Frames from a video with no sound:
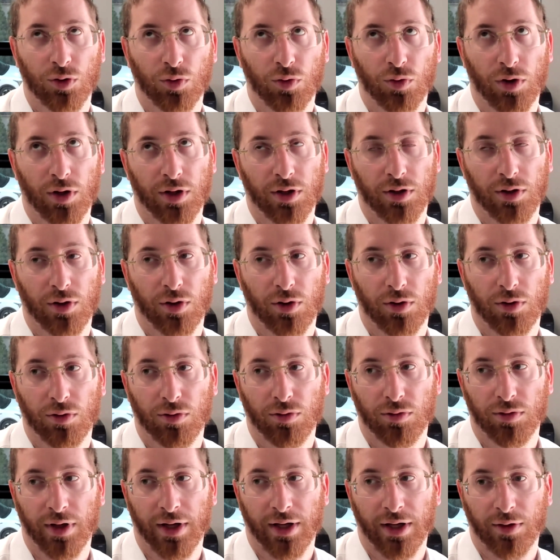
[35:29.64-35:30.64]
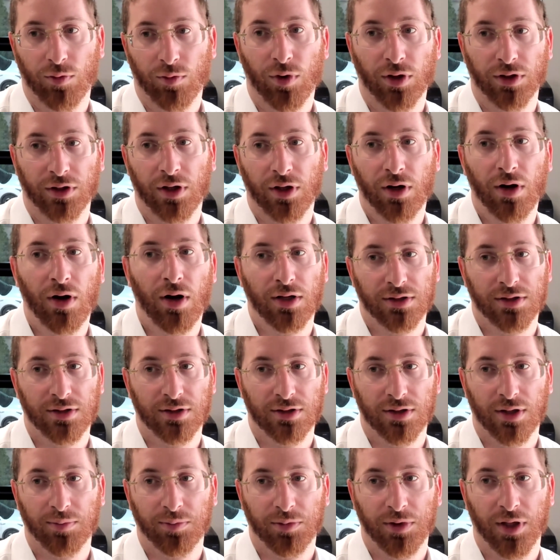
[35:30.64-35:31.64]
you want to know like what the cost
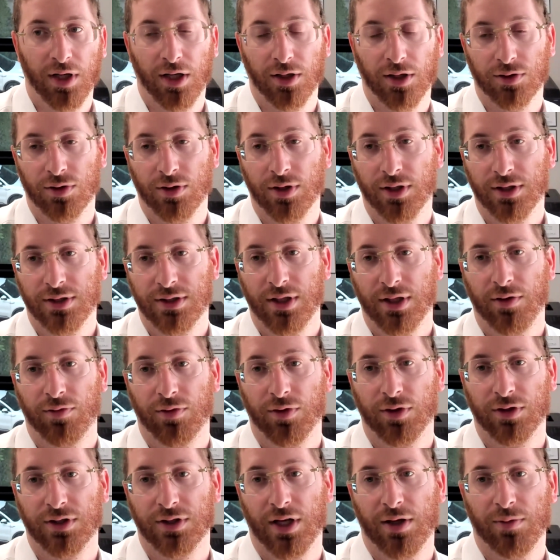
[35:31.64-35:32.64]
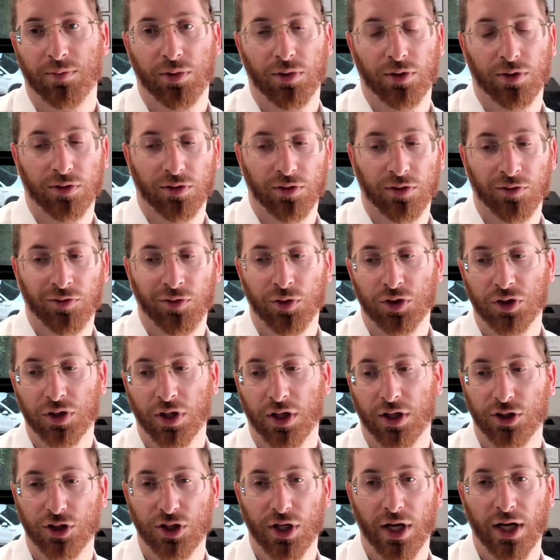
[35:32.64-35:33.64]
is up today. So let's say, for example, if you
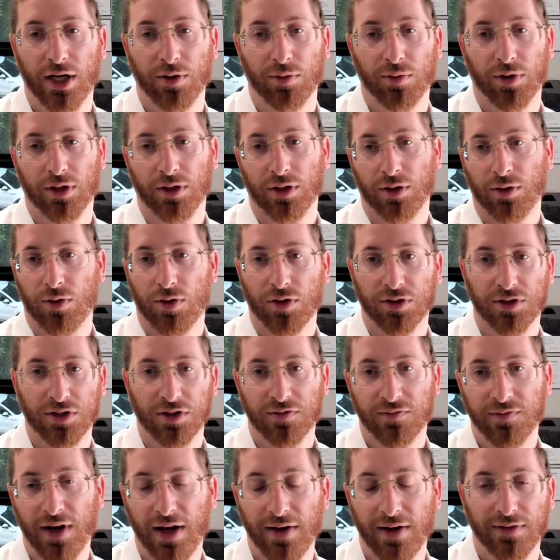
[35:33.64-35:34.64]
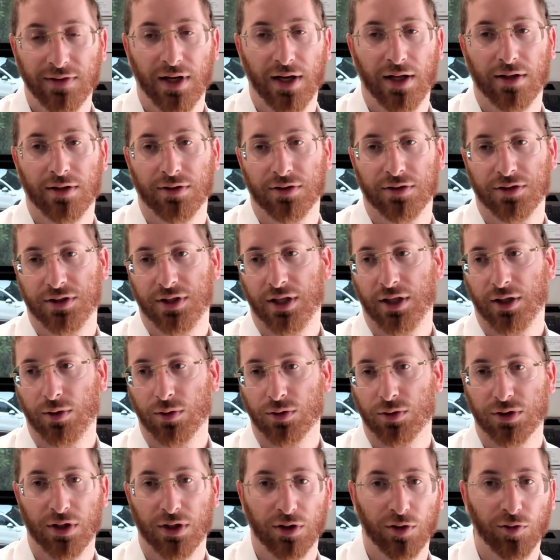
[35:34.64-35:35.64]
start January, the cost is $5, then it
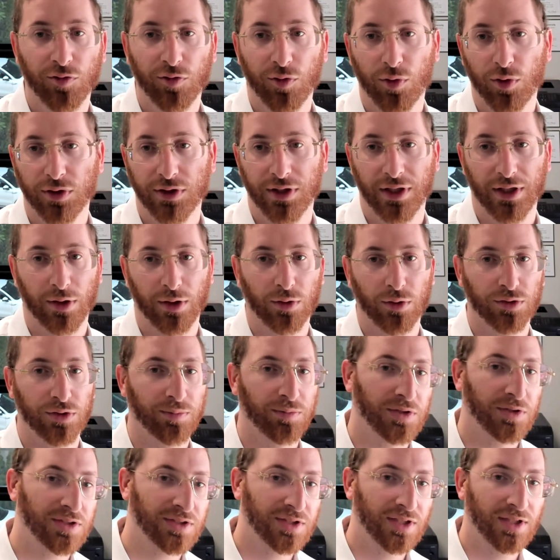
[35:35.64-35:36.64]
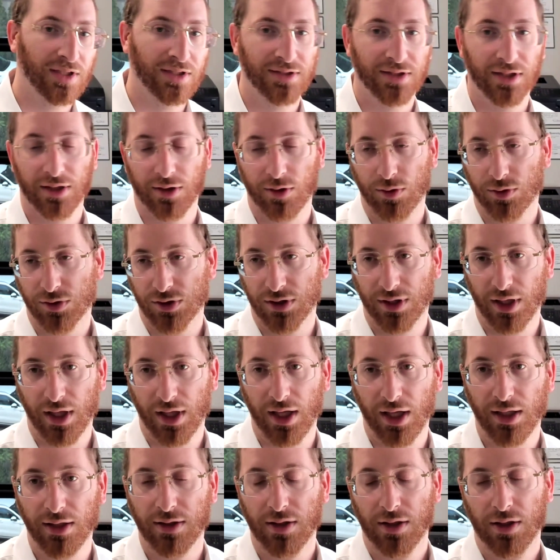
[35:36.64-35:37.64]
goes down to 4, then it goes up to 6, then it goes down to
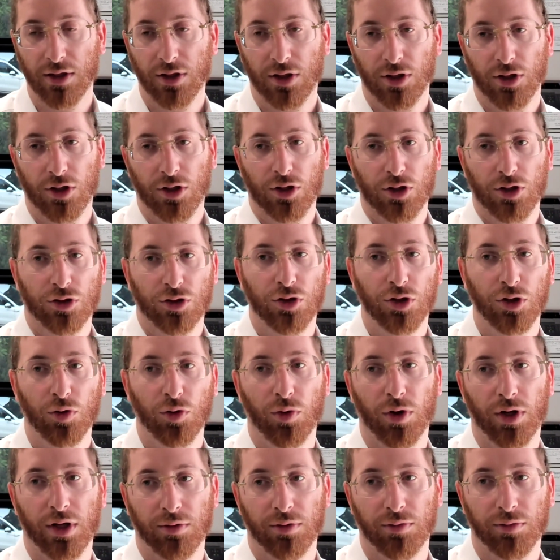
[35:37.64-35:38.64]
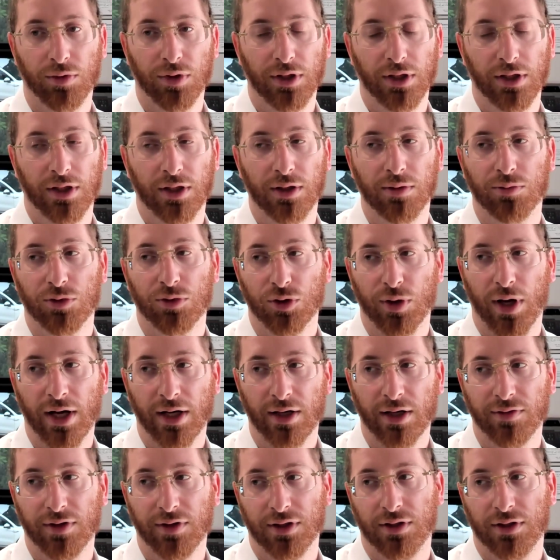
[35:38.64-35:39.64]
8. So you want to really keep
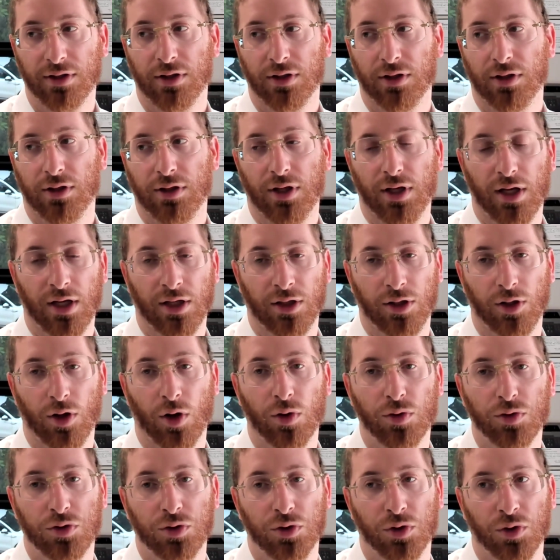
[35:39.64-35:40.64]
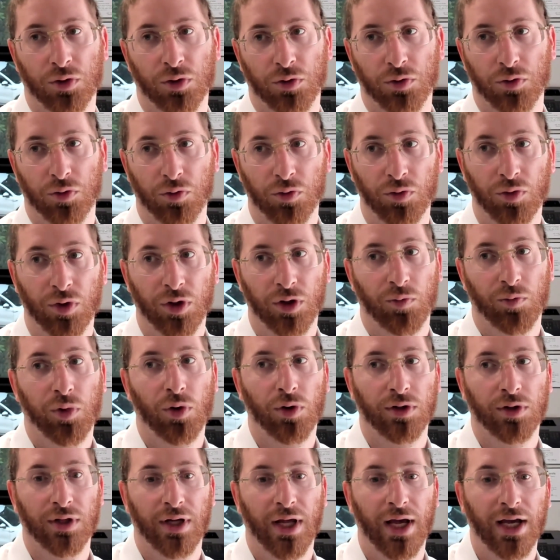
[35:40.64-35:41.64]
track of it. And you also, one
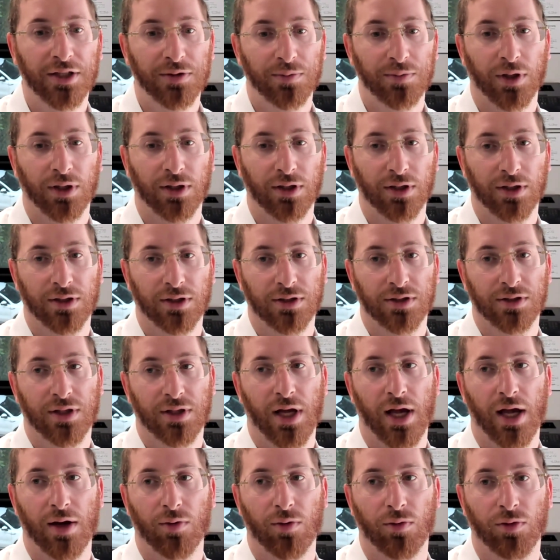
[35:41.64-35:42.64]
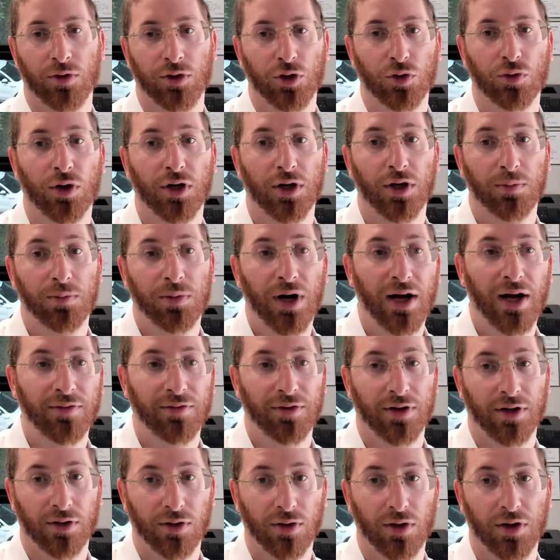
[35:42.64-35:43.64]
important aspect is that when you run a
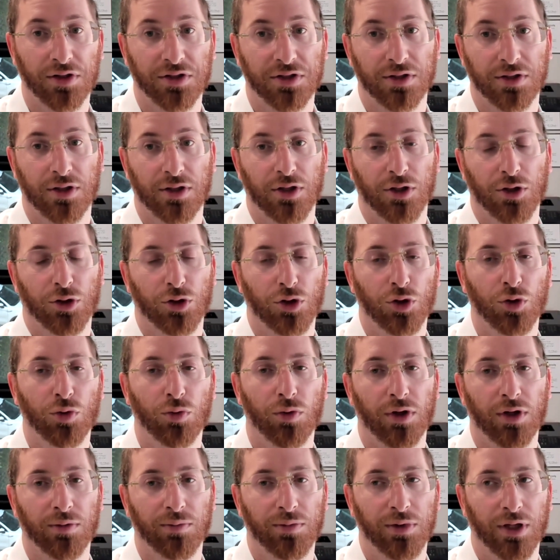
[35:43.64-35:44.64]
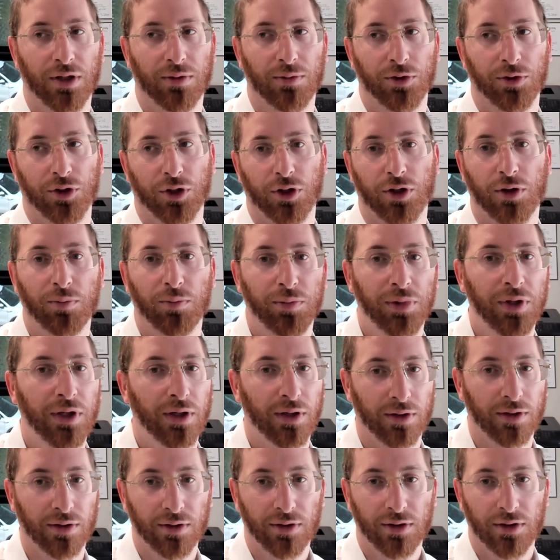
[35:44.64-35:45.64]
profit and loss, you want to be able to
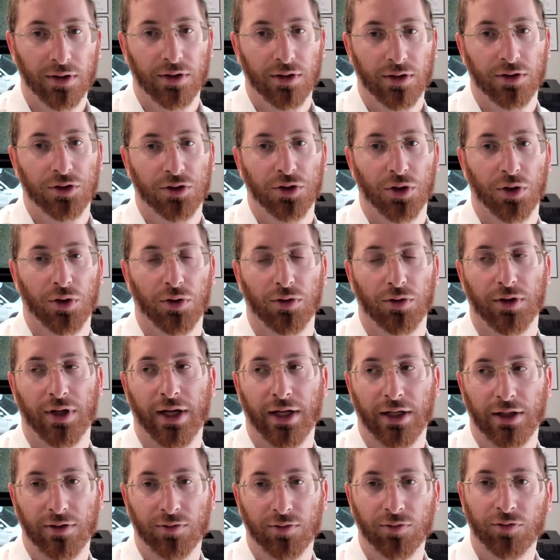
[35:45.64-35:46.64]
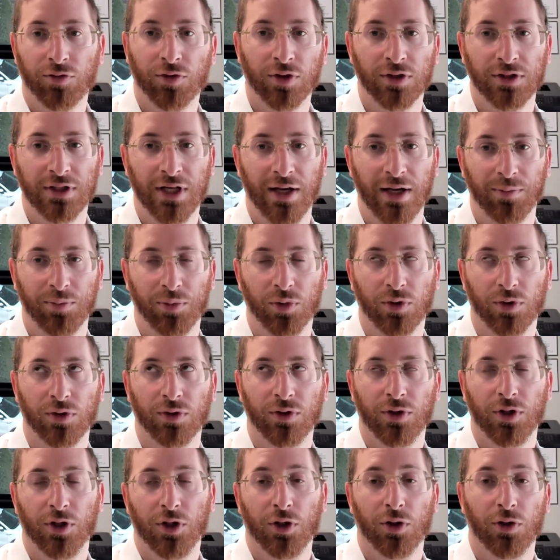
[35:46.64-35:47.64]
compare. So like, for
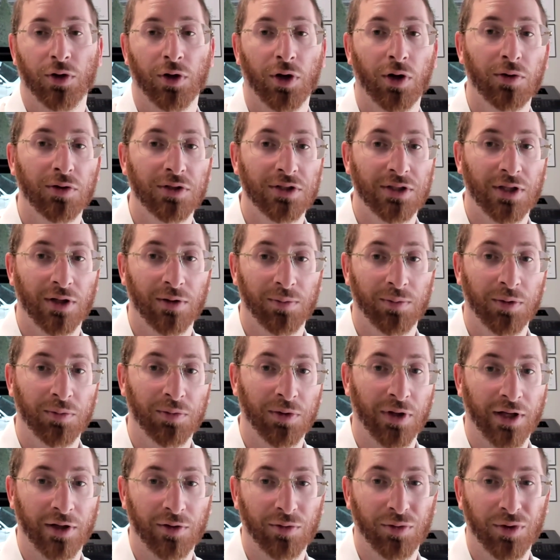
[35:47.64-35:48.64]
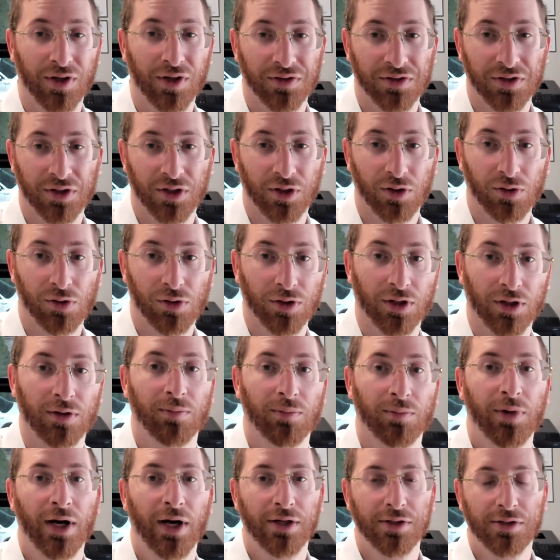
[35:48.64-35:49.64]
example, what I always tell people, like we have something called a
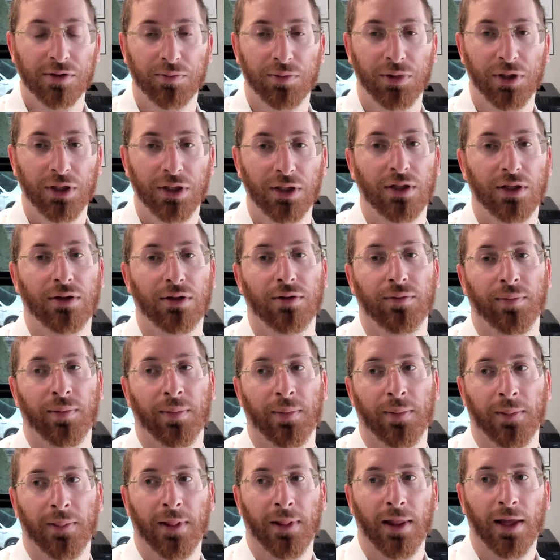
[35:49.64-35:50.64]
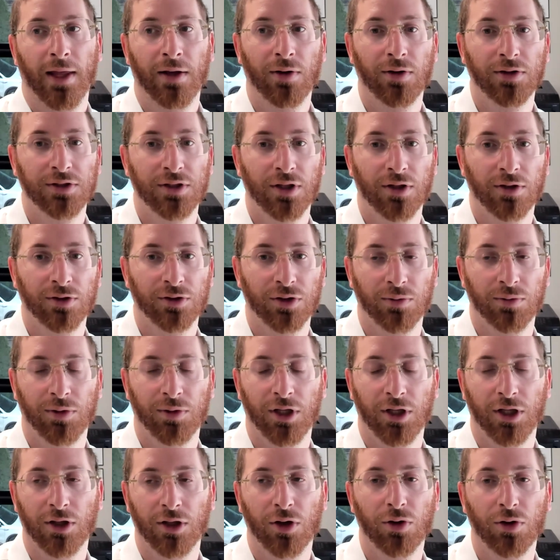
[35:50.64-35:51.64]
comparison P&L. And I always tell
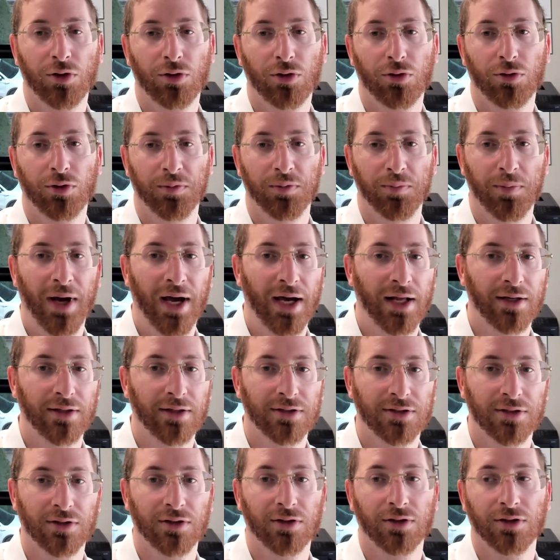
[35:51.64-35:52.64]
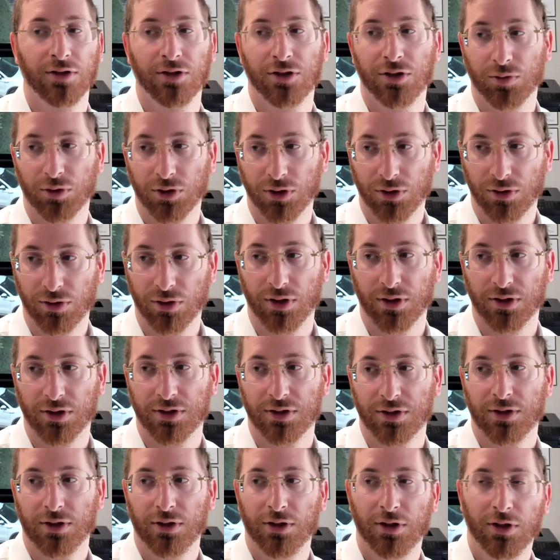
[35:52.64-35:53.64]
somebody, you don't know what bad is until you see what good
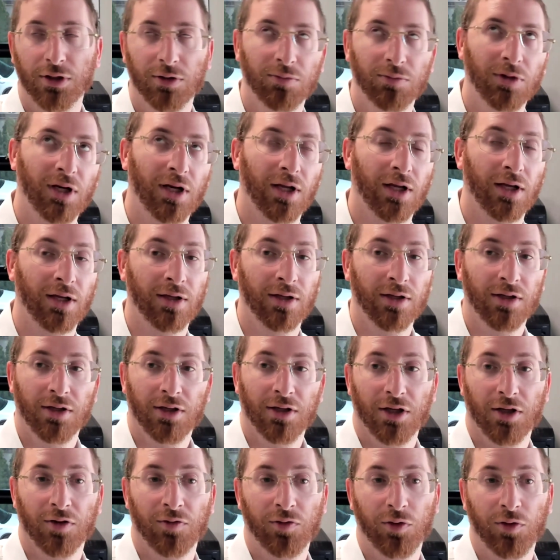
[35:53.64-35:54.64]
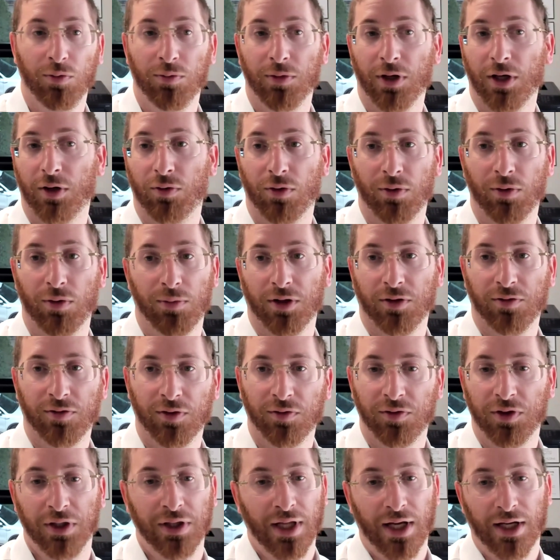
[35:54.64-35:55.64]
is. Meaning, if you make 1 month
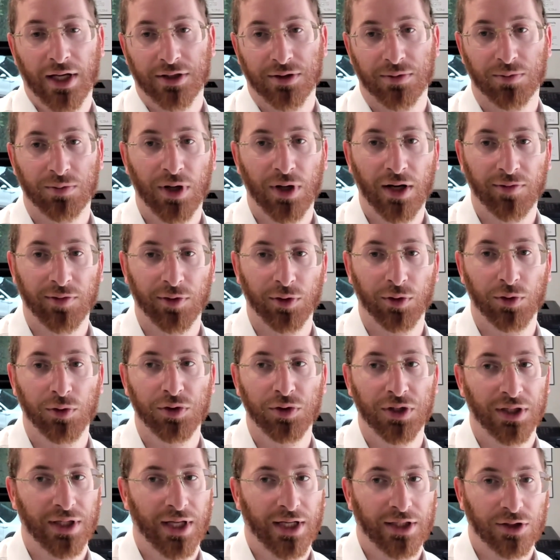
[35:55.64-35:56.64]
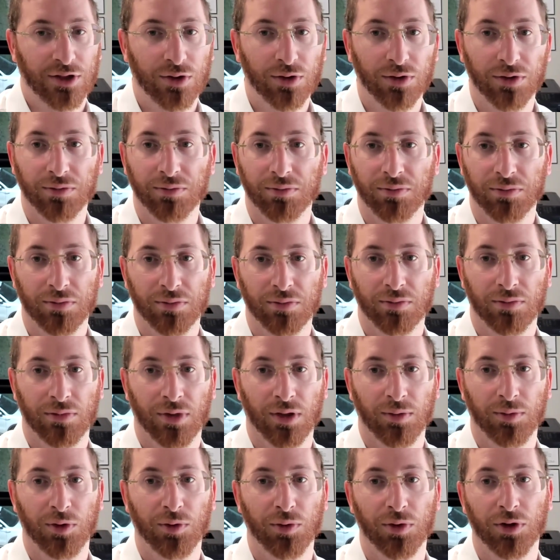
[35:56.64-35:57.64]
50,000 profit, who said that's good?
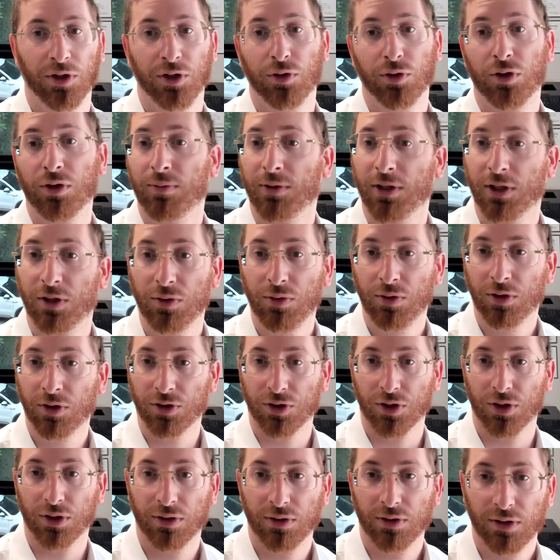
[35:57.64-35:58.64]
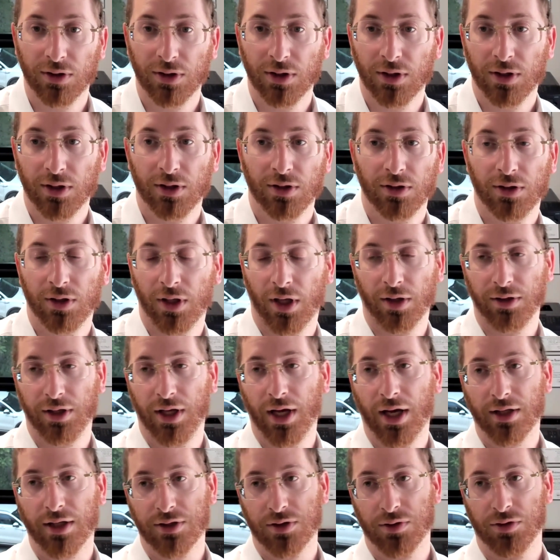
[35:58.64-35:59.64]
Maybe really you can make 200. Now,
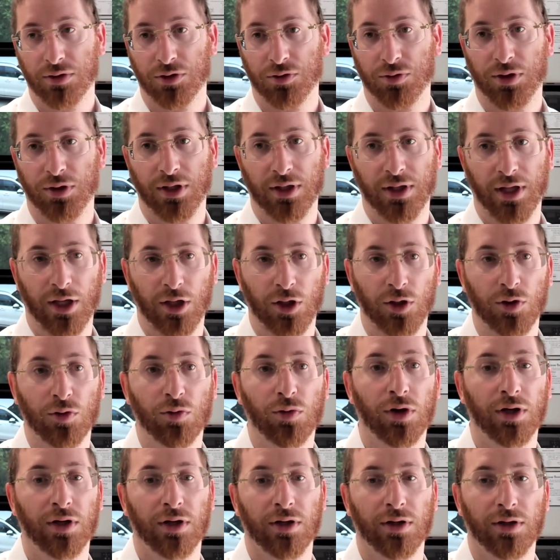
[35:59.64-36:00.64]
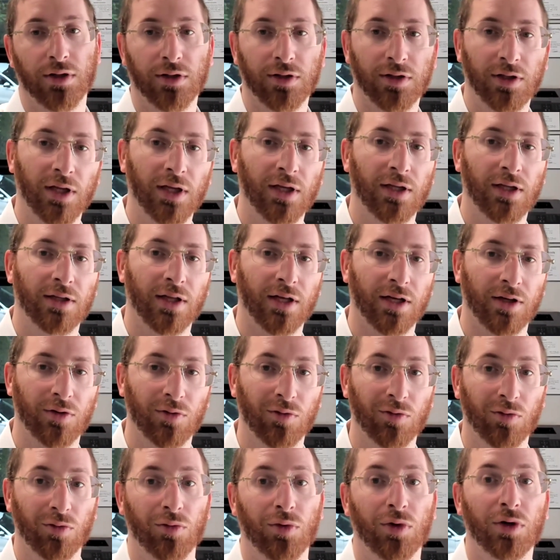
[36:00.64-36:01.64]
the answer is really that you want to take like
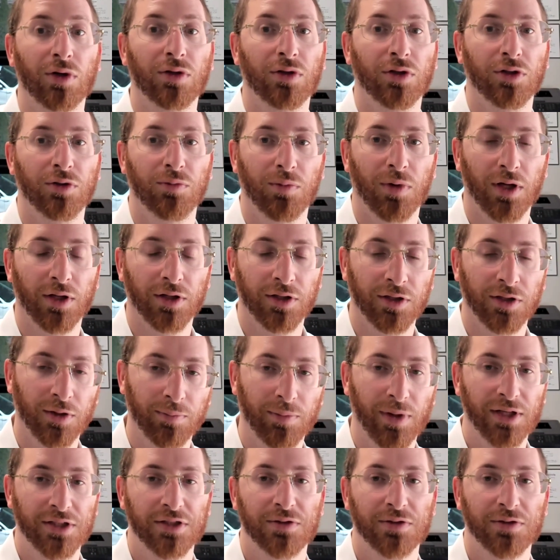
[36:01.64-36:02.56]
one good month, your